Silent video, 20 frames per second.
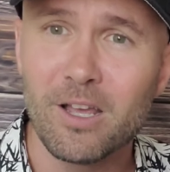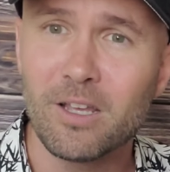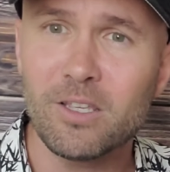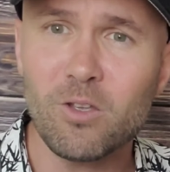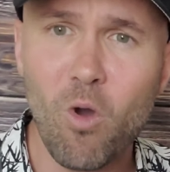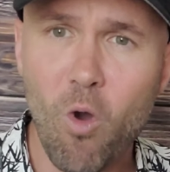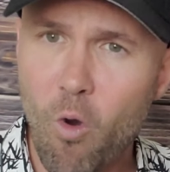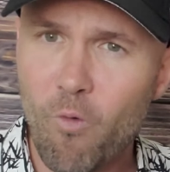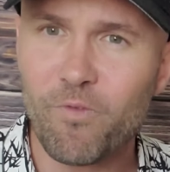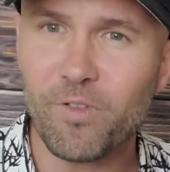
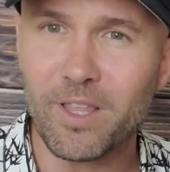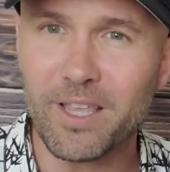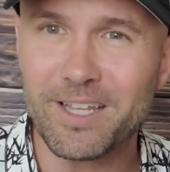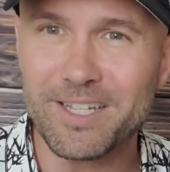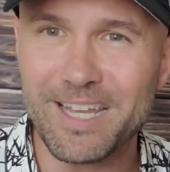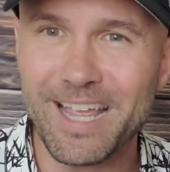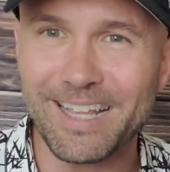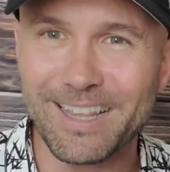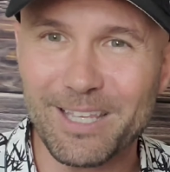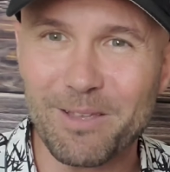hopefully a
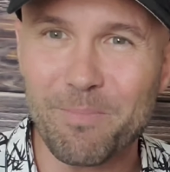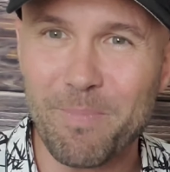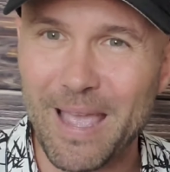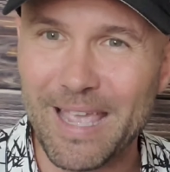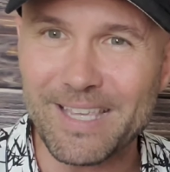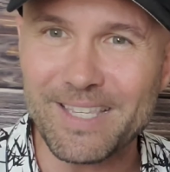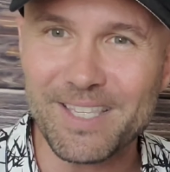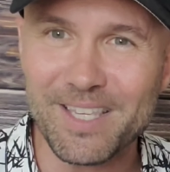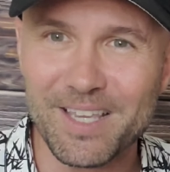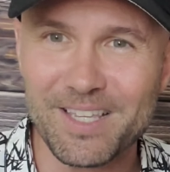daily
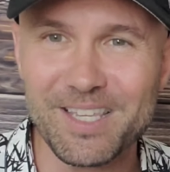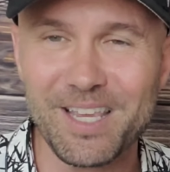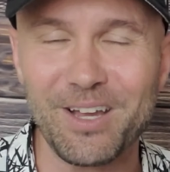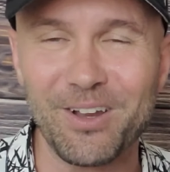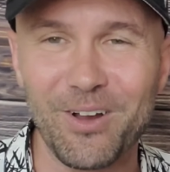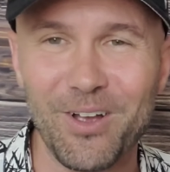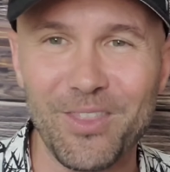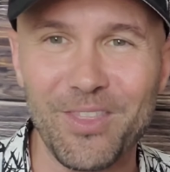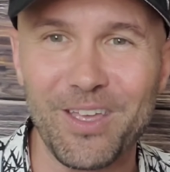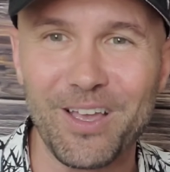basis here
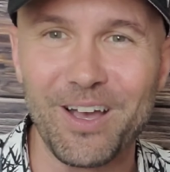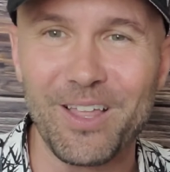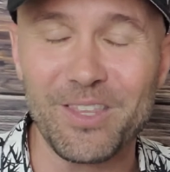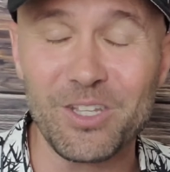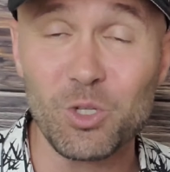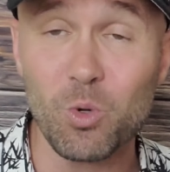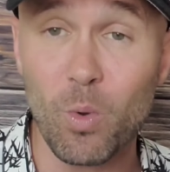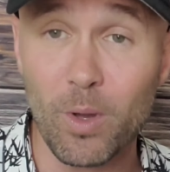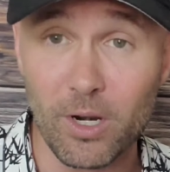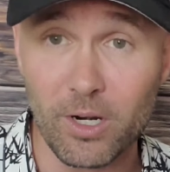on the
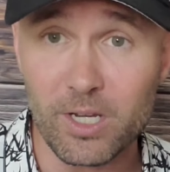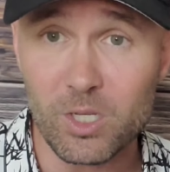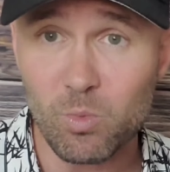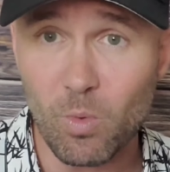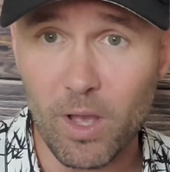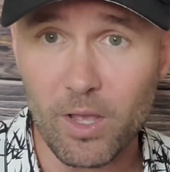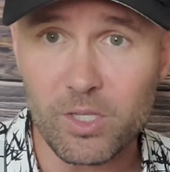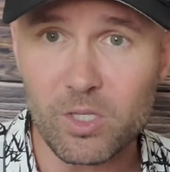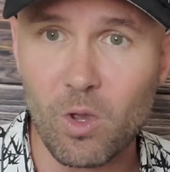Twitter as well.